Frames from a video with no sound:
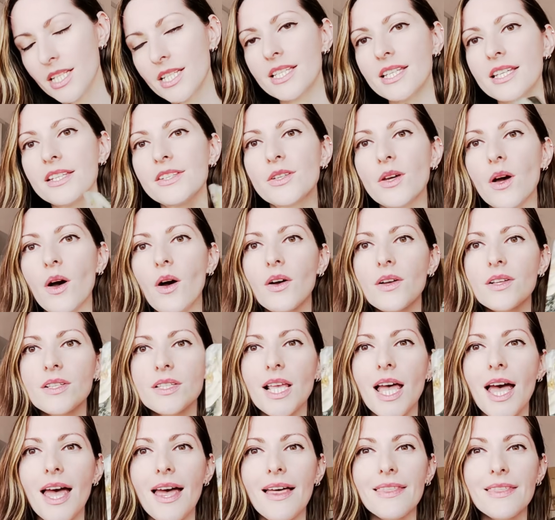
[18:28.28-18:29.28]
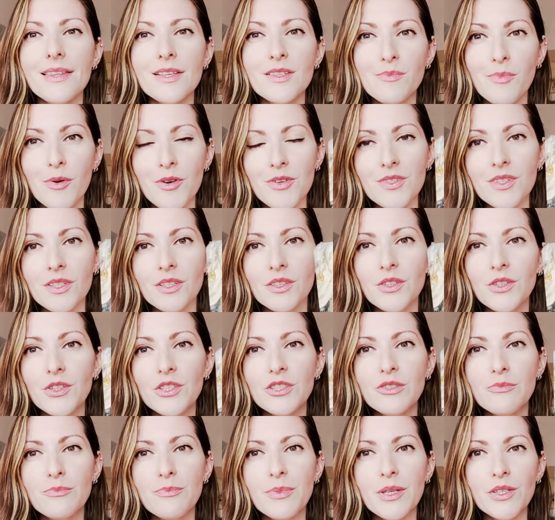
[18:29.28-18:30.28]
detox this person
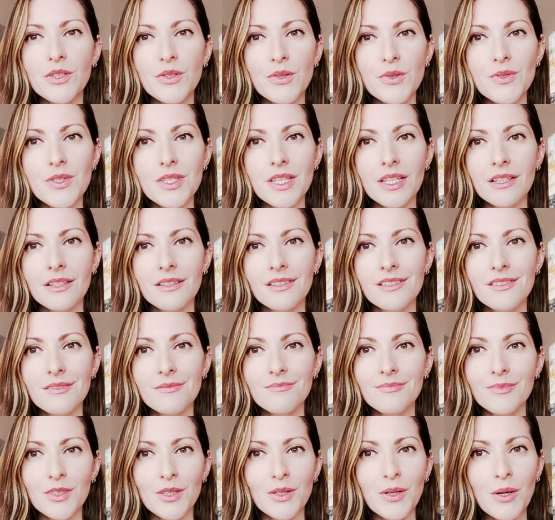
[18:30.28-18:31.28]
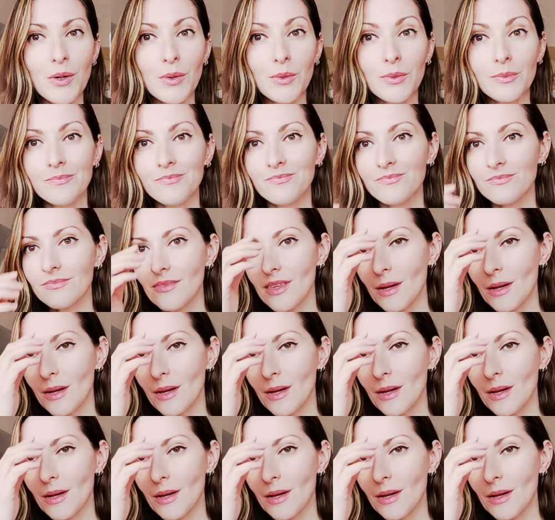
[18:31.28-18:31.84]
could be using you know